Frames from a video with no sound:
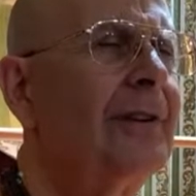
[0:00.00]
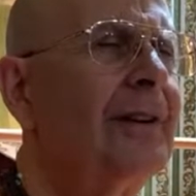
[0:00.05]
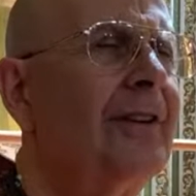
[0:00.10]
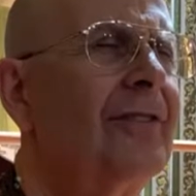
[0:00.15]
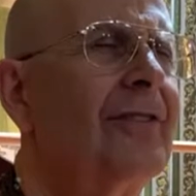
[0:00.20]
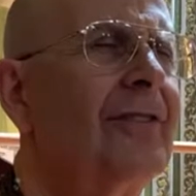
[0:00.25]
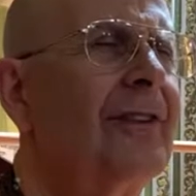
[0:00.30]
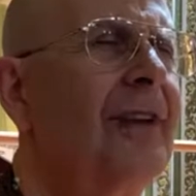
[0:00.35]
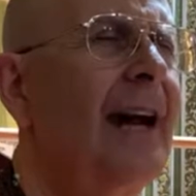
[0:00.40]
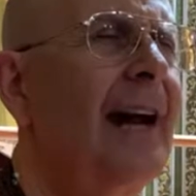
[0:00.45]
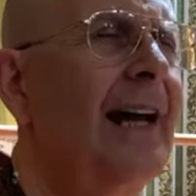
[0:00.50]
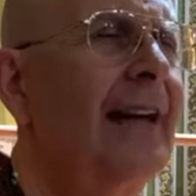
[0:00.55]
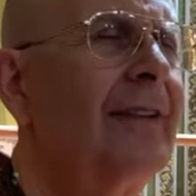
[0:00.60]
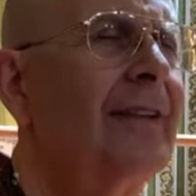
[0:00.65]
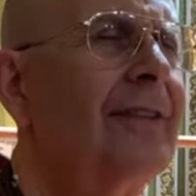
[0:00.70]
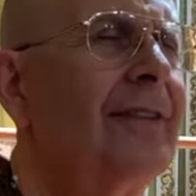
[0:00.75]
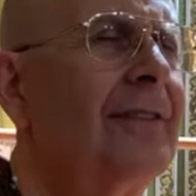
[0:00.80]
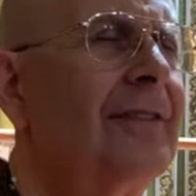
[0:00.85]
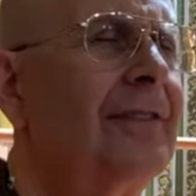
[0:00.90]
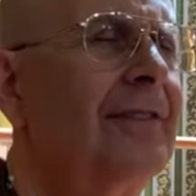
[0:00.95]
does
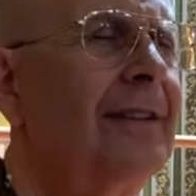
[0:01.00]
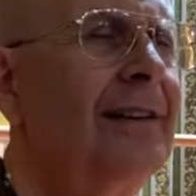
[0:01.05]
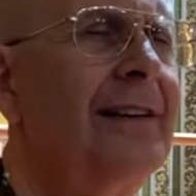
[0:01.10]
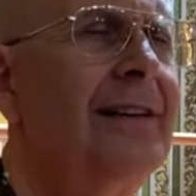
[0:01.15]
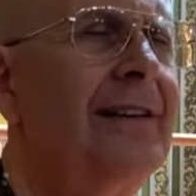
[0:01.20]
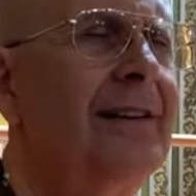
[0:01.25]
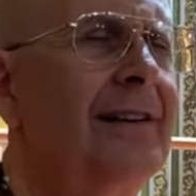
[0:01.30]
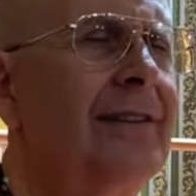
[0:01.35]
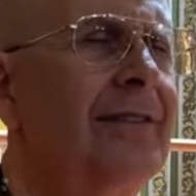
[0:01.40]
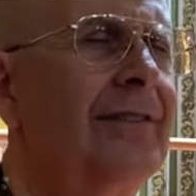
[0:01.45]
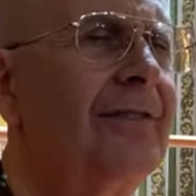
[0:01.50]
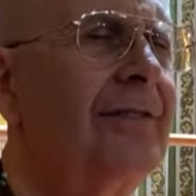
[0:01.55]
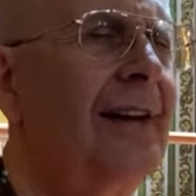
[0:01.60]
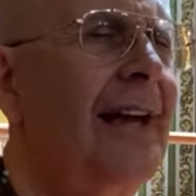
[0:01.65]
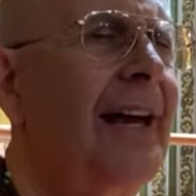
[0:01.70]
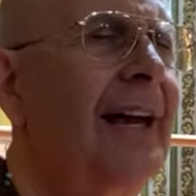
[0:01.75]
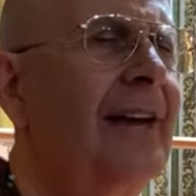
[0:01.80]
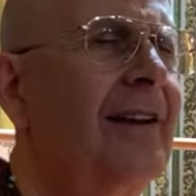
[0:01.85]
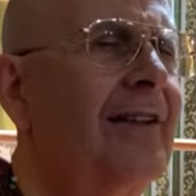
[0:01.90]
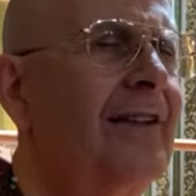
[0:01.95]
not see this
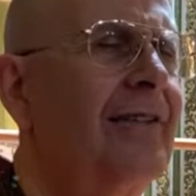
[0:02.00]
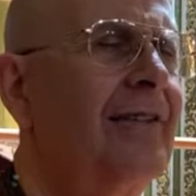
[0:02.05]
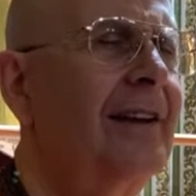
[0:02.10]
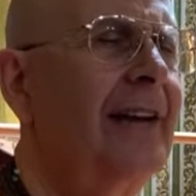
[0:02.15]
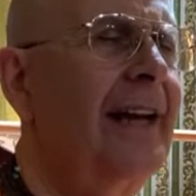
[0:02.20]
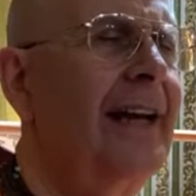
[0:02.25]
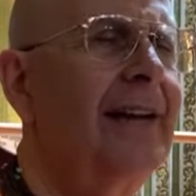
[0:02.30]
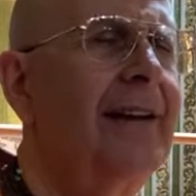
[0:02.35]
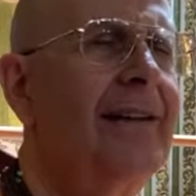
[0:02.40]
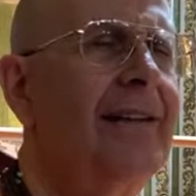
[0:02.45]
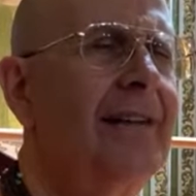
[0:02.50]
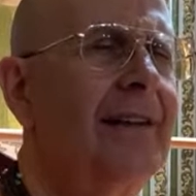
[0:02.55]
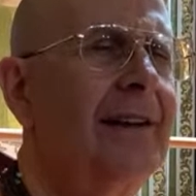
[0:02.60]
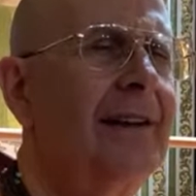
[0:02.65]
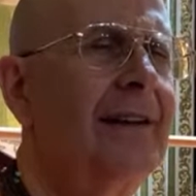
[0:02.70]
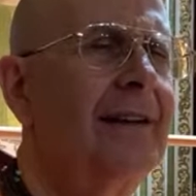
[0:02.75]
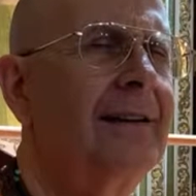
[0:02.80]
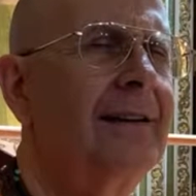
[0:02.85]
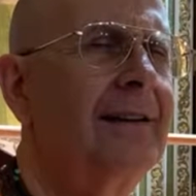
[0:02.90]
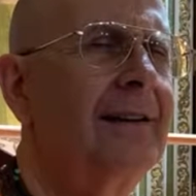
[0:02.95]
as
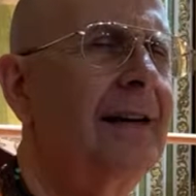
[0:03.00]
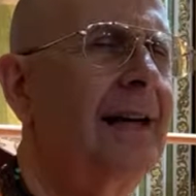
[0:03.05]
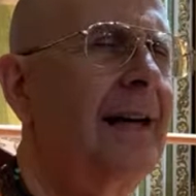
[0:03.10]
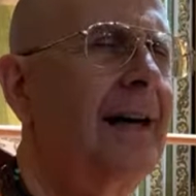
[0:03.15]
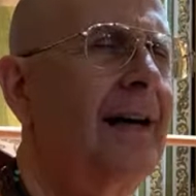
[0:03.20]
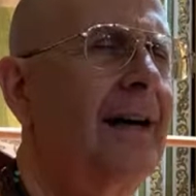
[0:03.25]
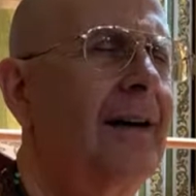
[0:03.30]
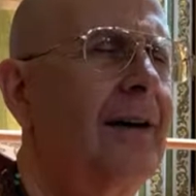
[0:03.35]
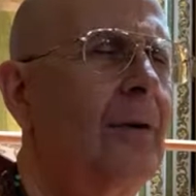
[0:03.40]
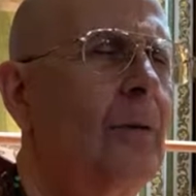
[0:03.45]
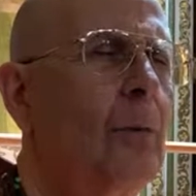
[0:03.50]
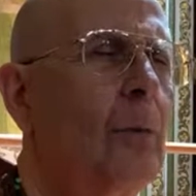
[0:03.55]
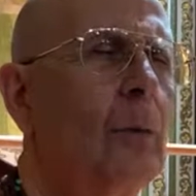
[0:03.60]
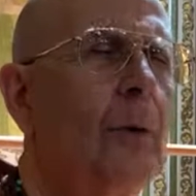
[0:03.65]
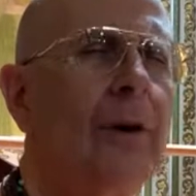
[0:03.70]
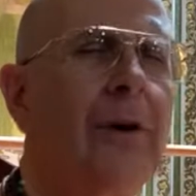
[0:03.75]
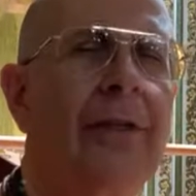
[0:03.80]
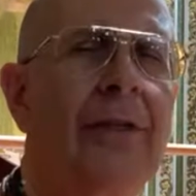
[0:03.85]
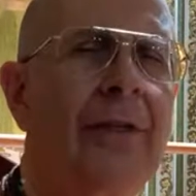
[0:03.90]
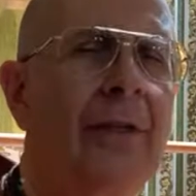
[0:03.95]
anything
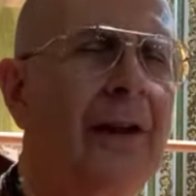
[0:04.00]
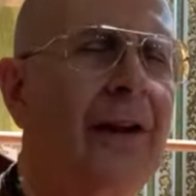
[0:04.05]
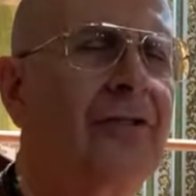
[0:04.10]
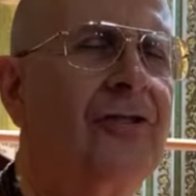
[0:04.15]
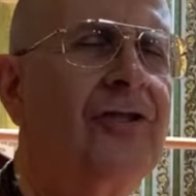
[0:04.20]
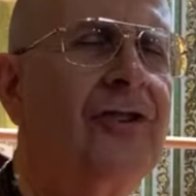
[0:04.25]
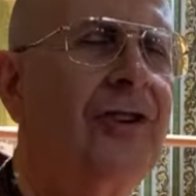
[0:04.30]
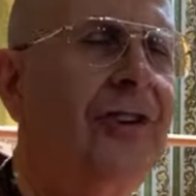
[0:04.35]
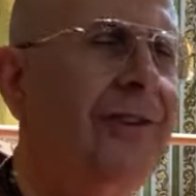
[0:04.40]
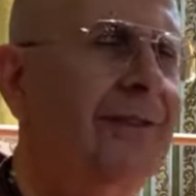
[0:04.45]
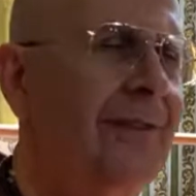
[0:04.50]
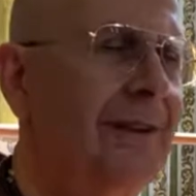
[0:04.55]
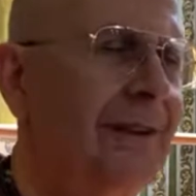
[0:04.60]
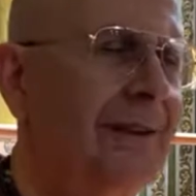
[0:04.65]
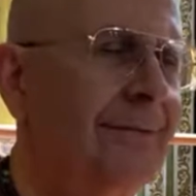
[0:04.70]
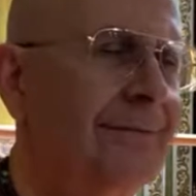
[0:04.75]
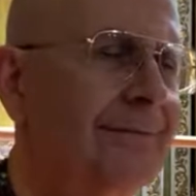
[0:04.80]
worth achieving.